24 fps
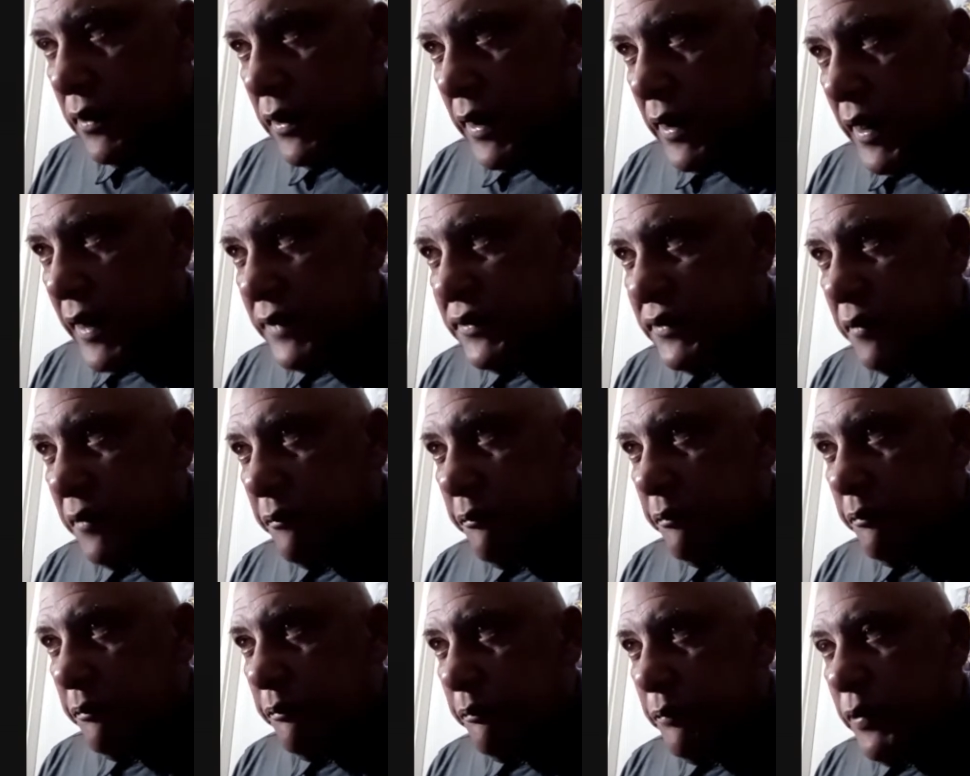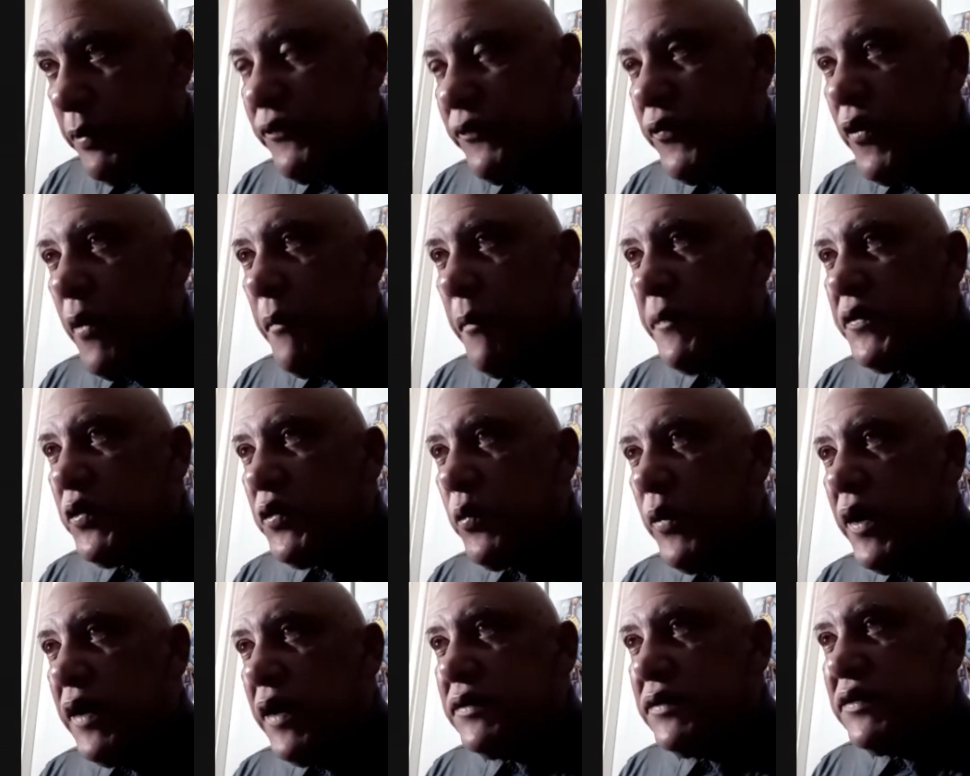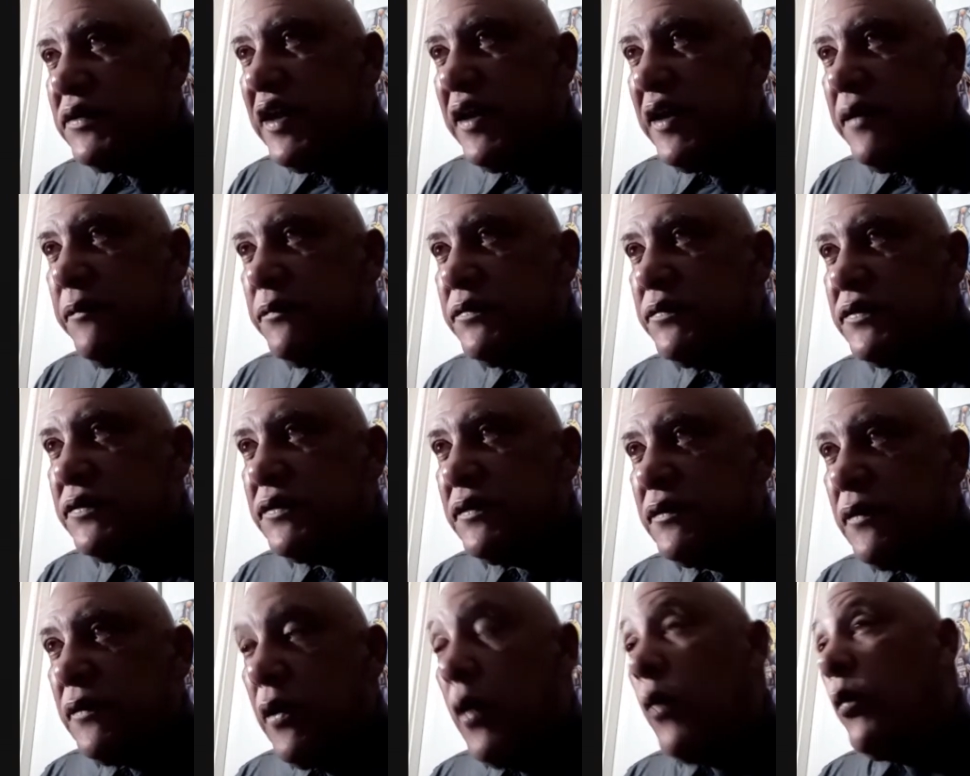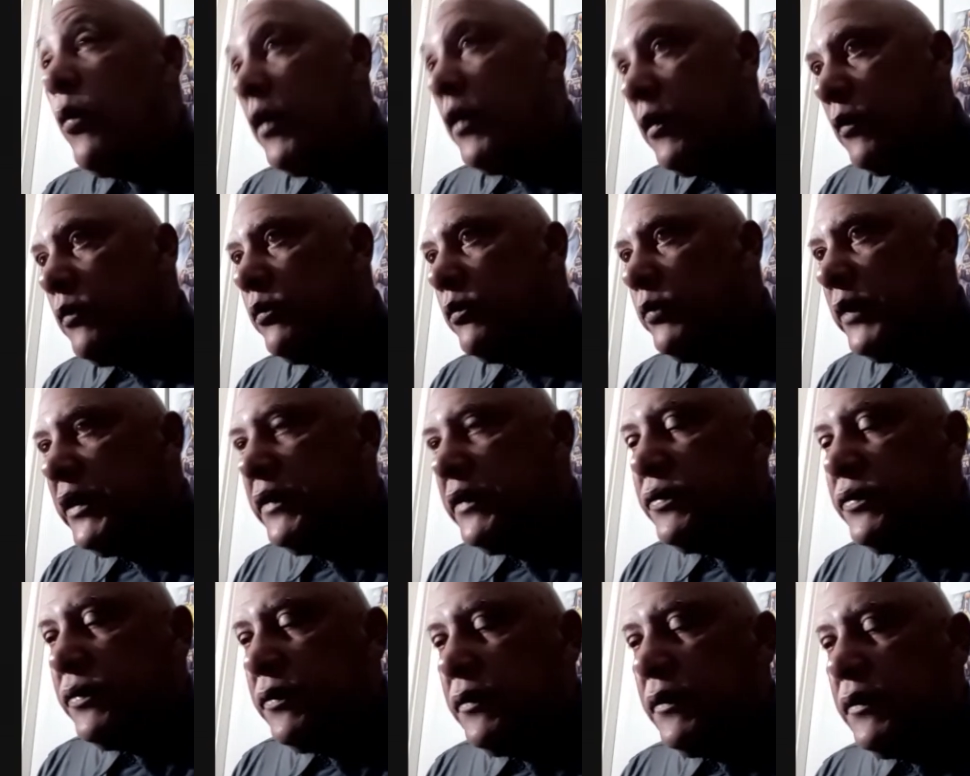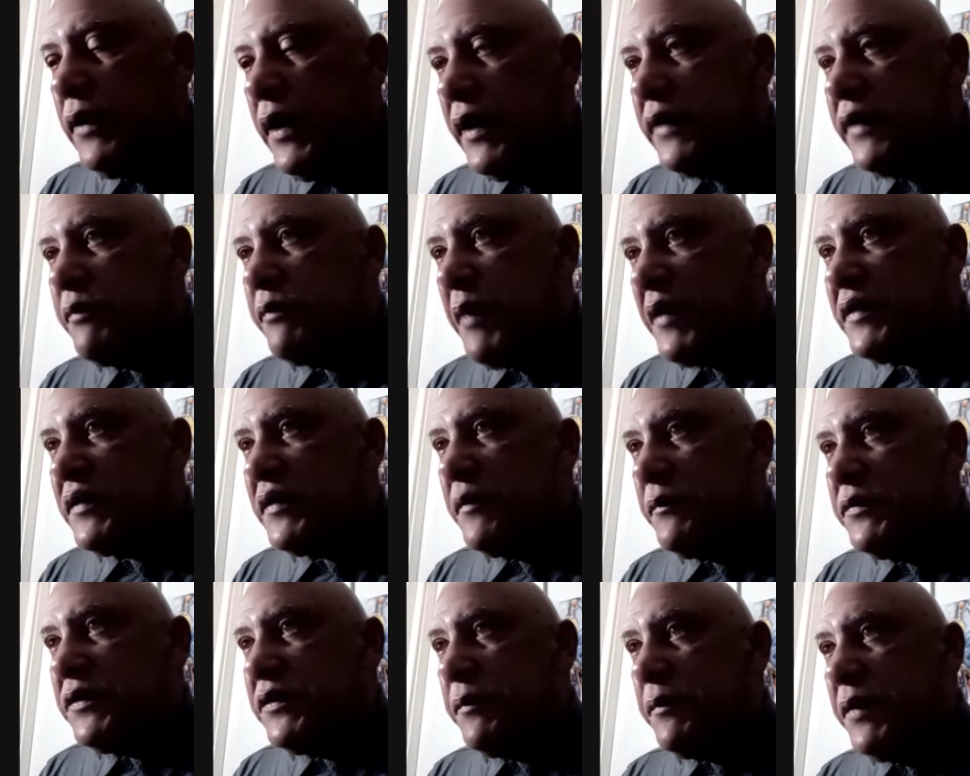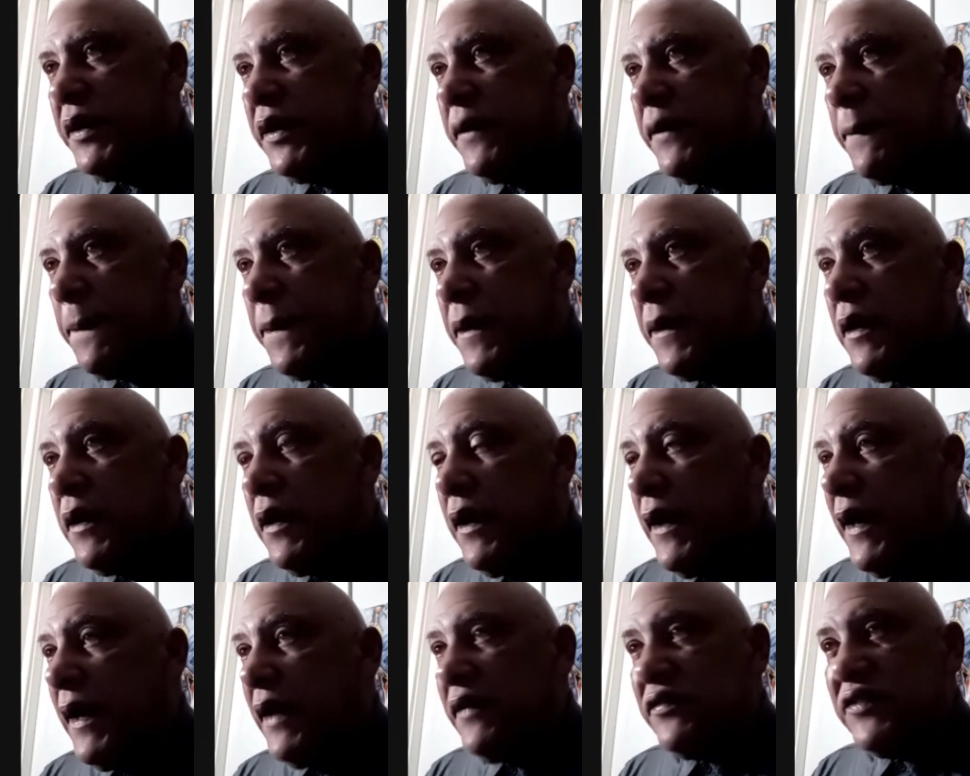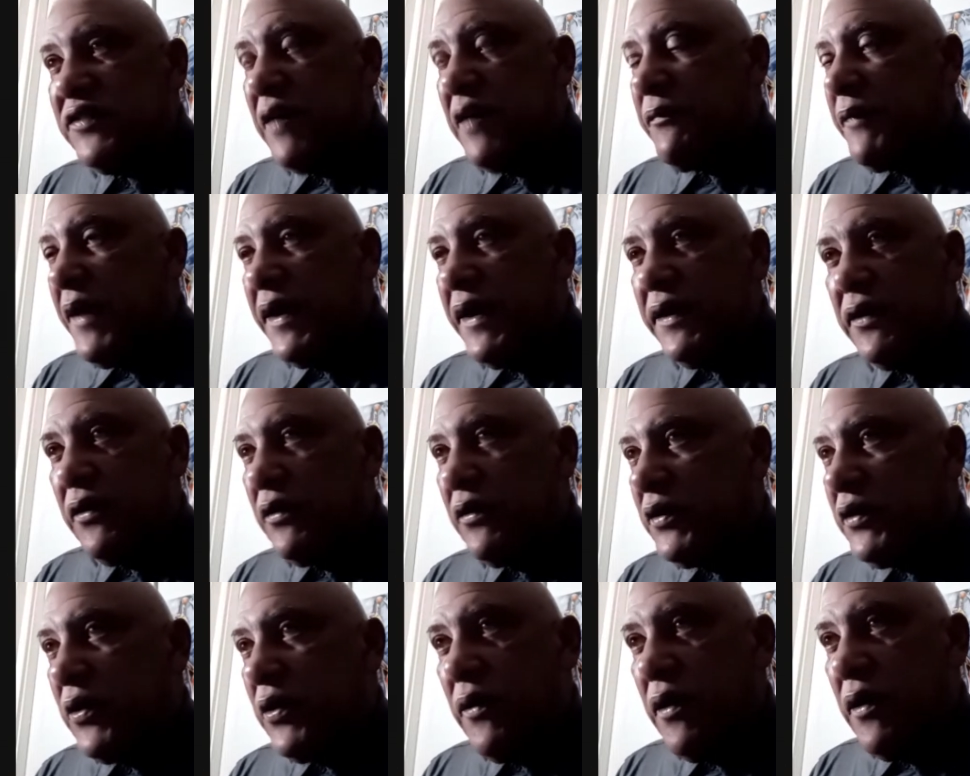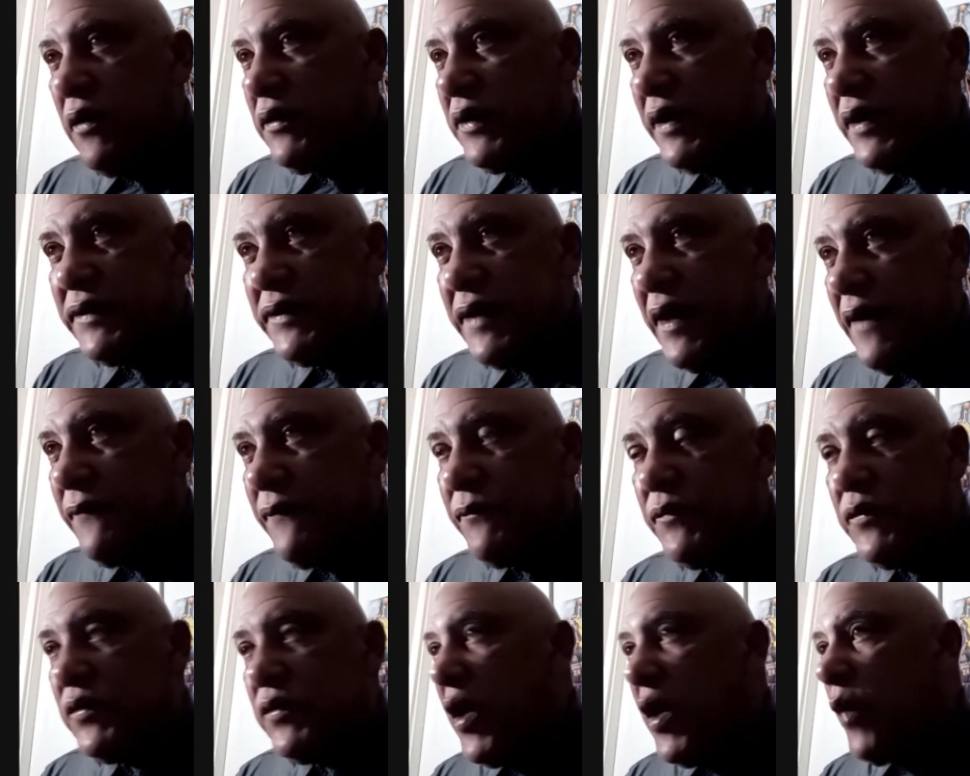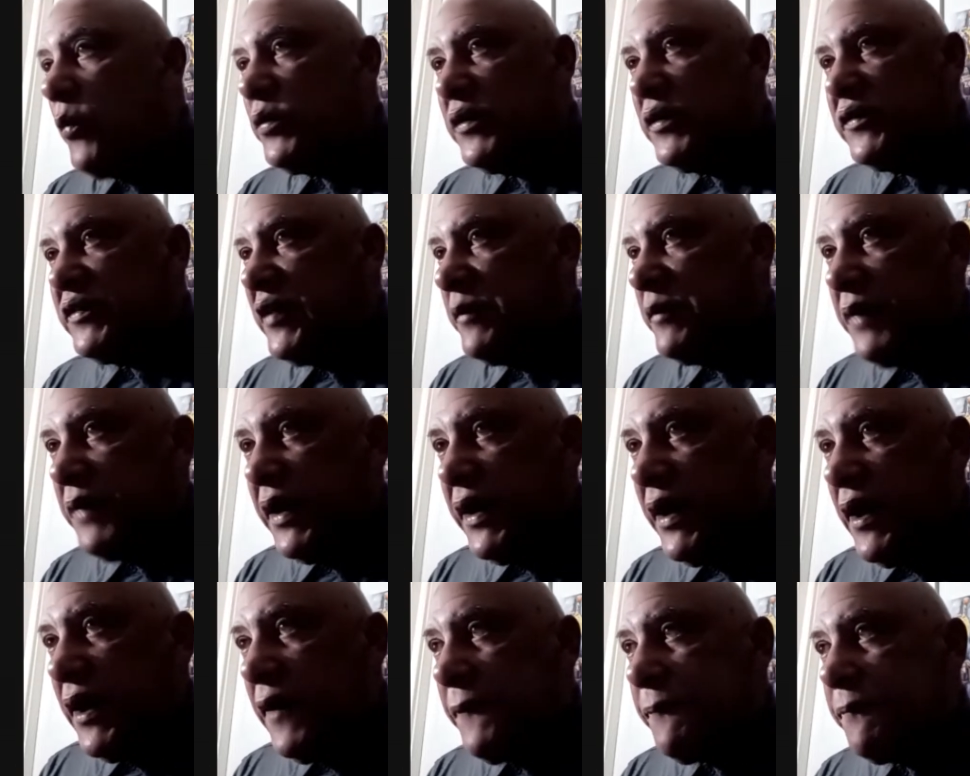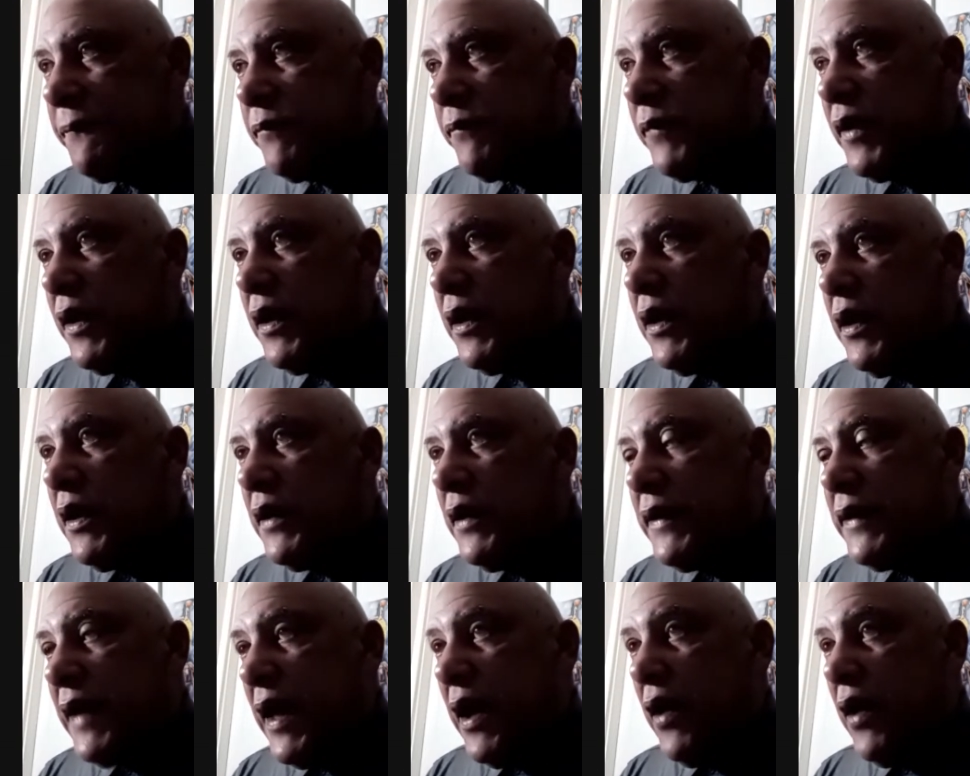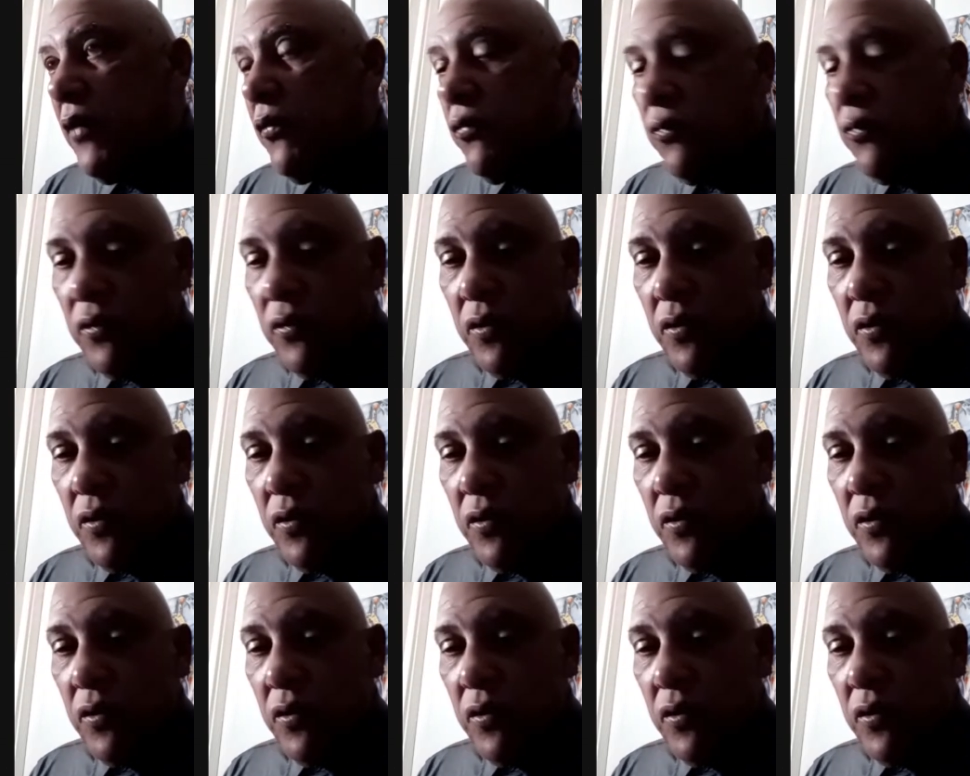end up performing the way teams, we expect them to be. And Steph ain't going to go out like that. Not with the team they got. Now,